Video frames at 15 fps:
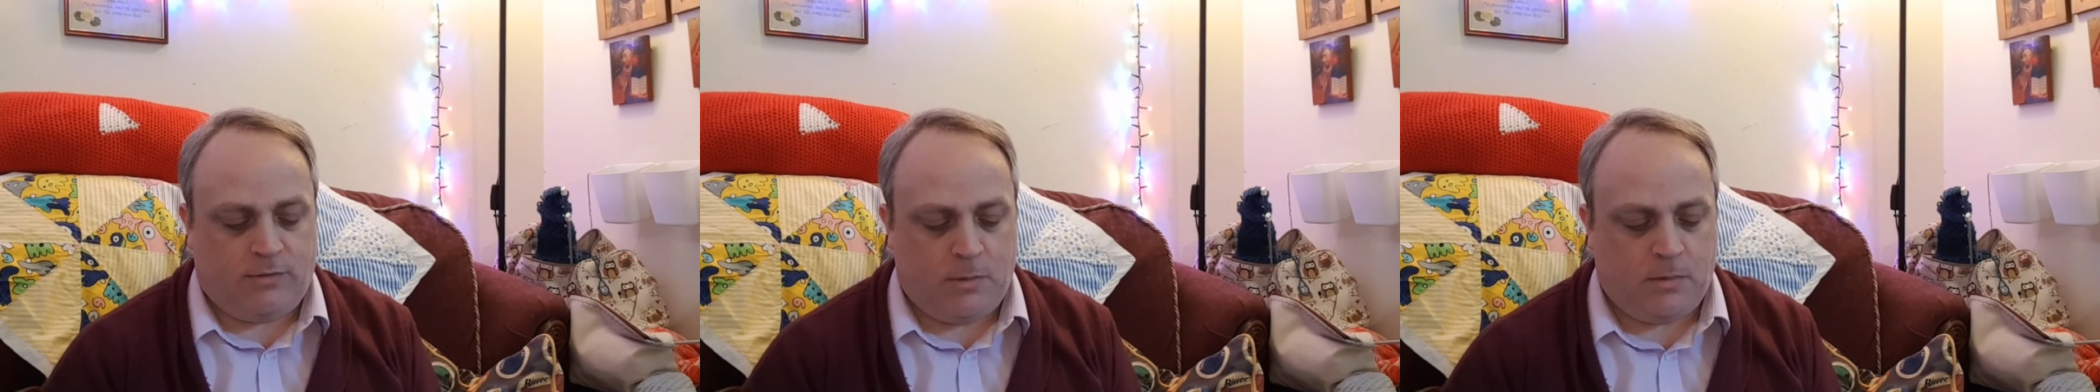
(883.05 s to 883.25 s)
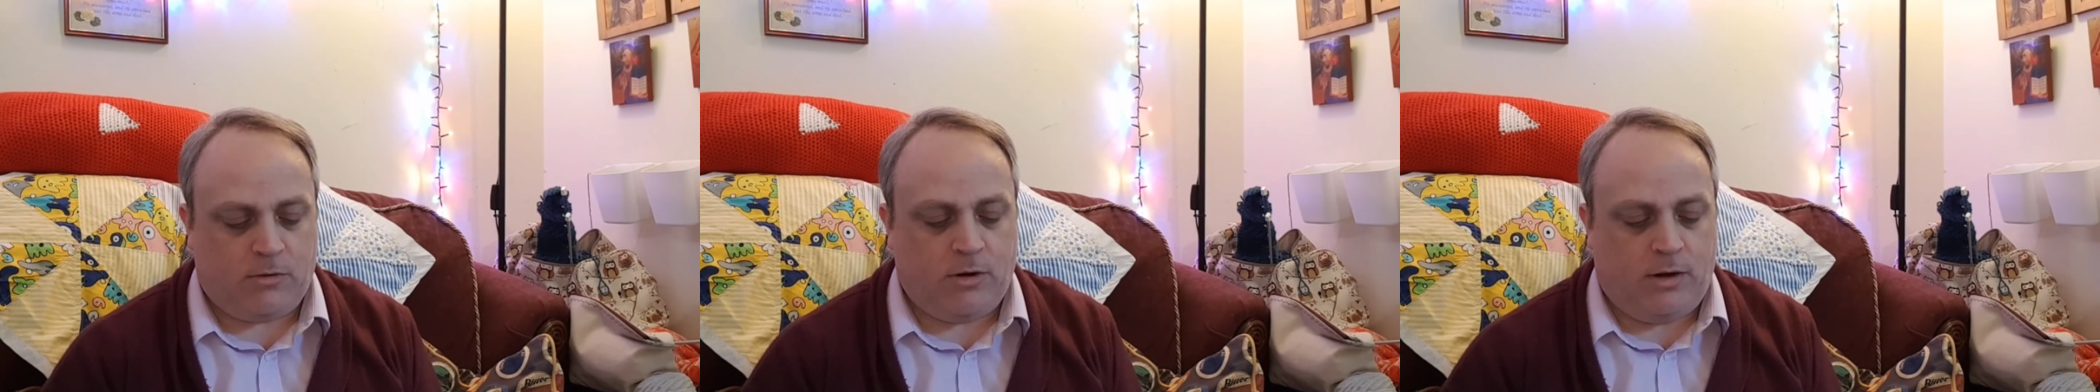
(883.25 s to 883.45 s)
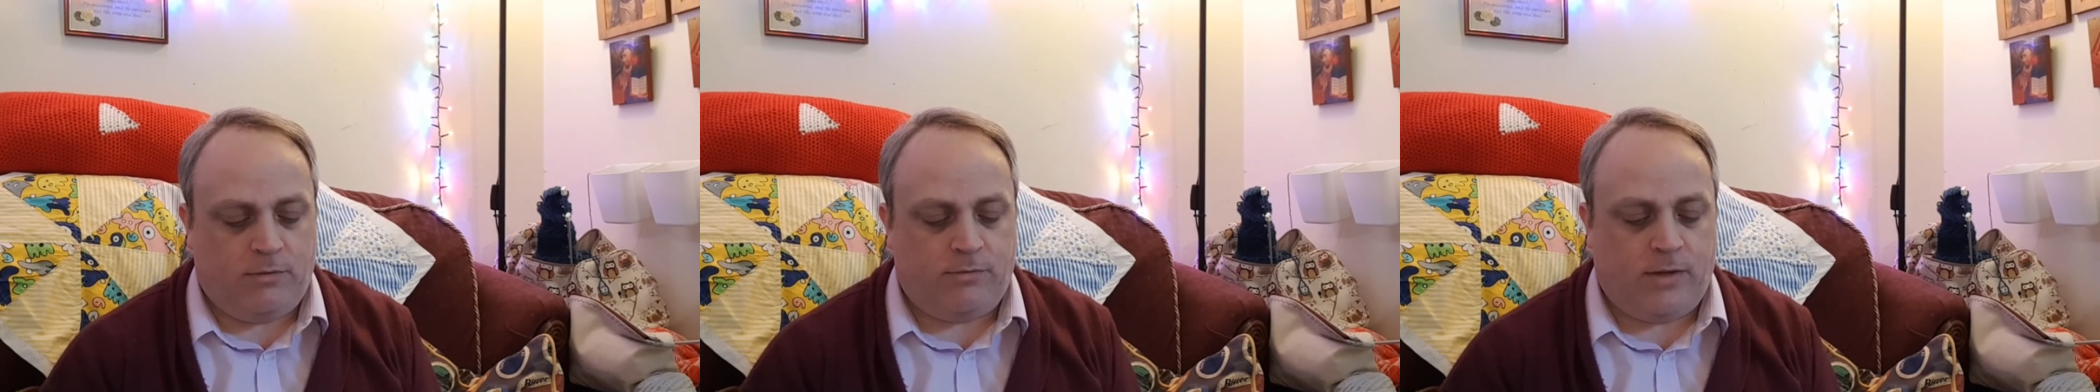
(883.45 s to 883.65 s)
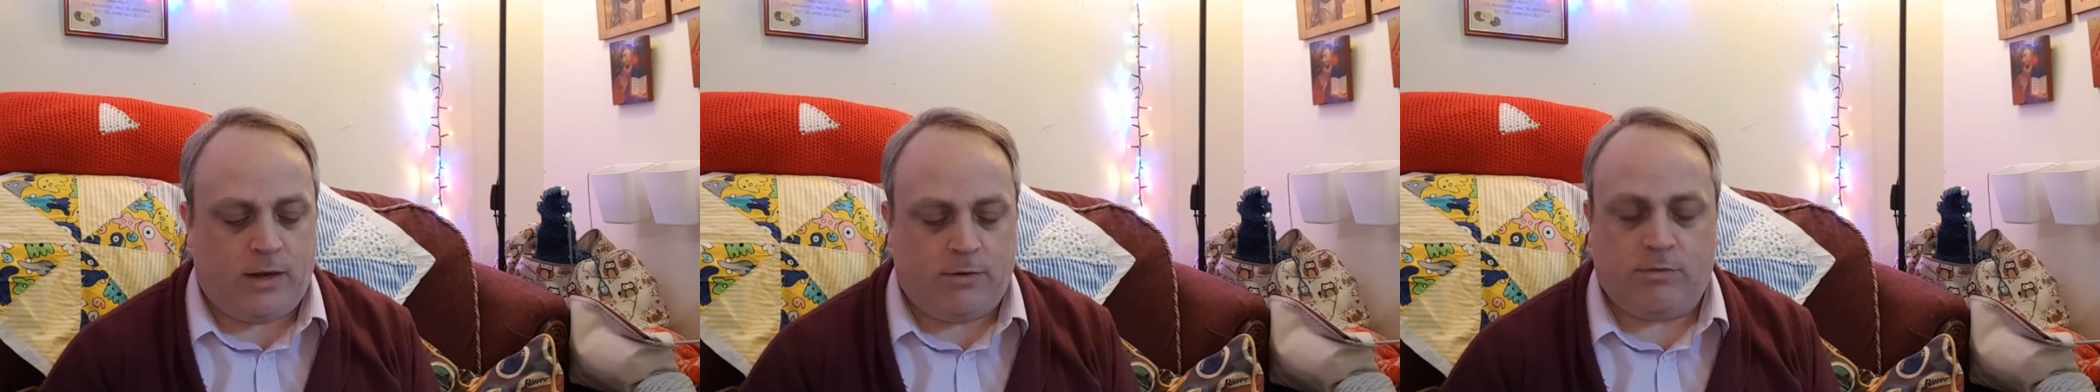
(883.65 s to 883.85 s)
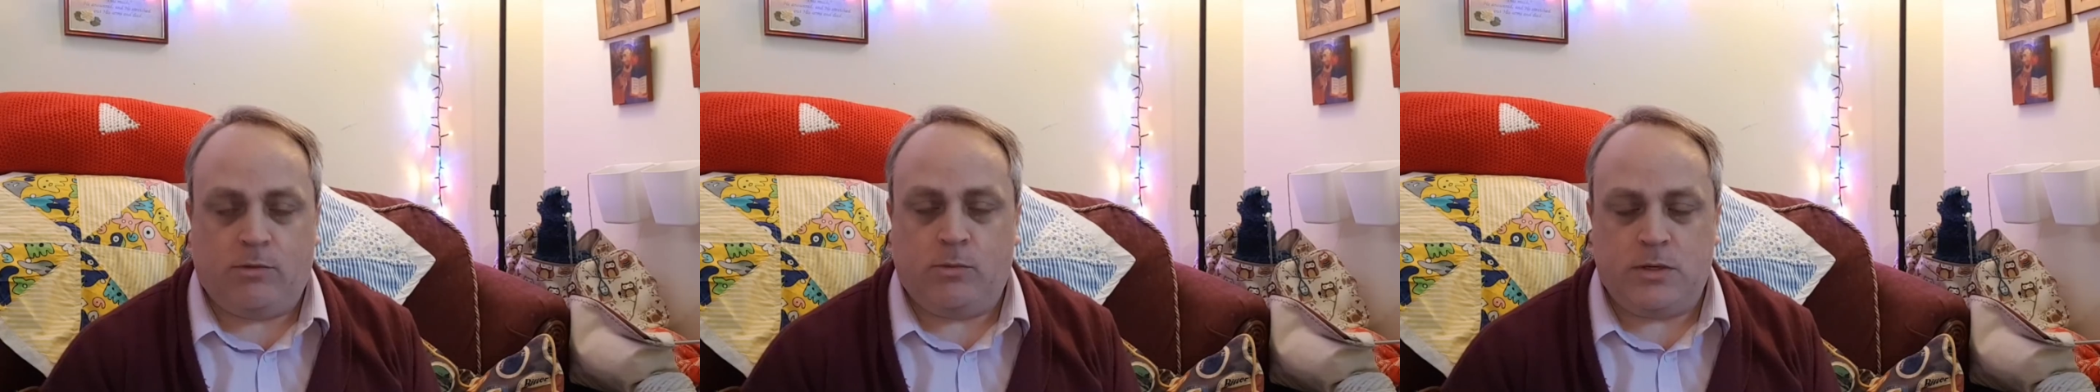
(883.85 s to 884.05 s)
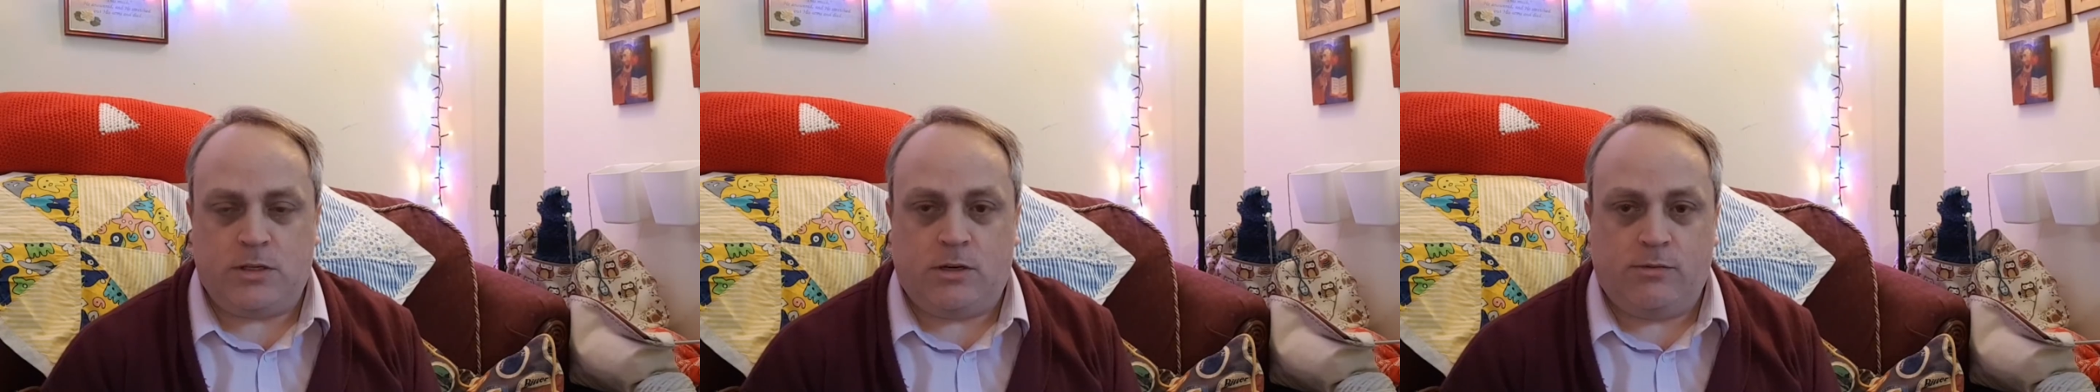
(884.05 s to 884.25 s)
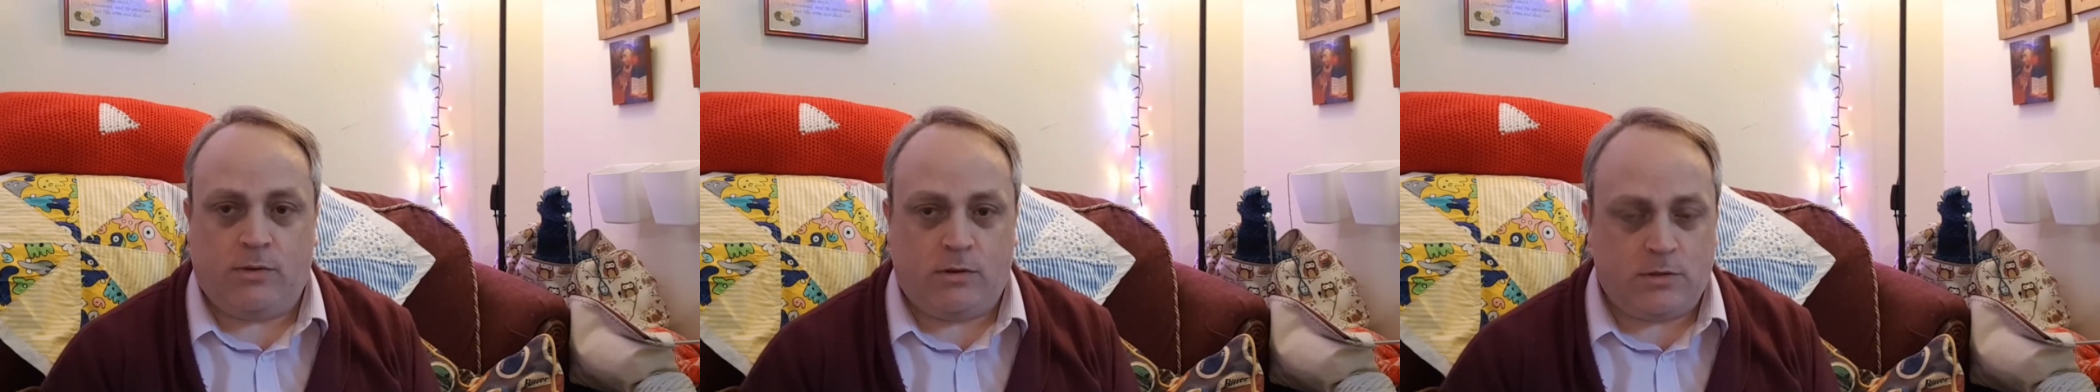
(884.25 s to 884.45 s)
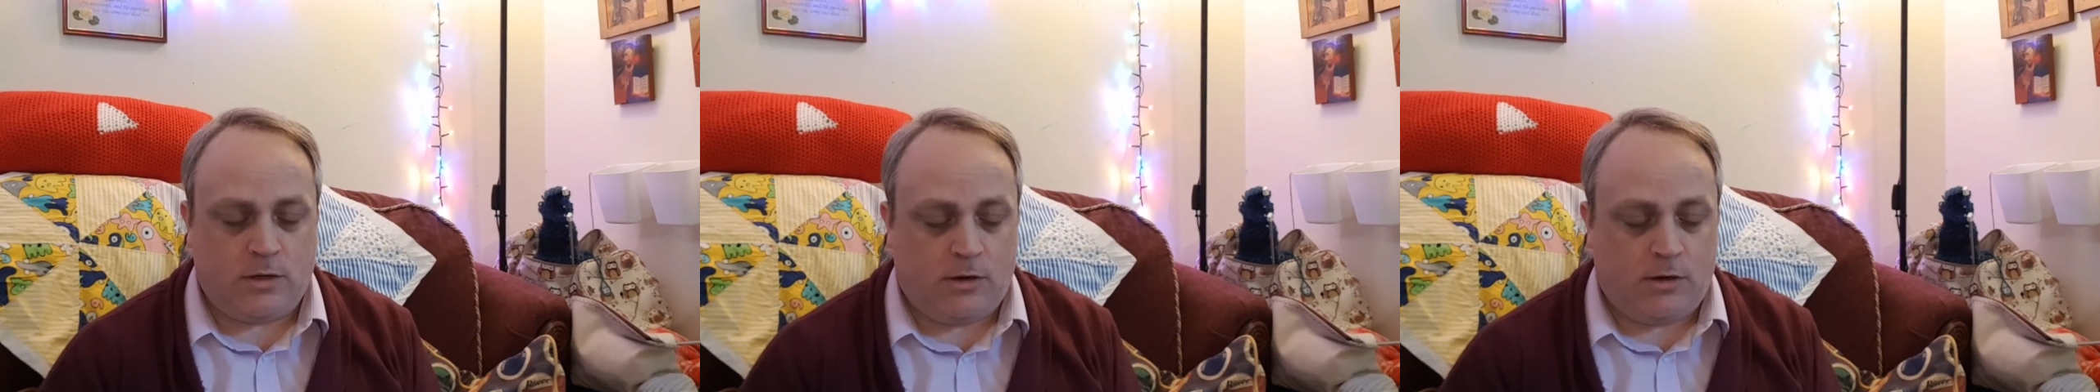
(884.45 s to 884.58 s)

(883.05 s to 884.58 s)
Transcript: I'm a great fan of the Wizard of Oz,